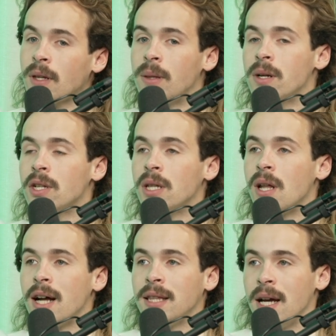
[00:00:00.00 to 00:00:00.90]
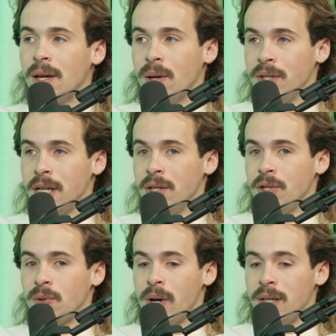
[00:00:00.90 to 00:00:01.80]
there's a lot that goes into
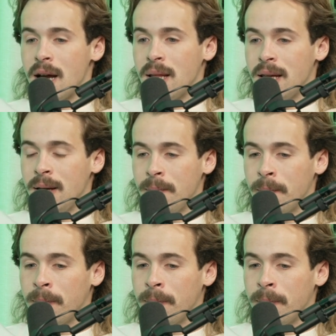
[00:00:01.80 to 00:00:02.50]
storytelling,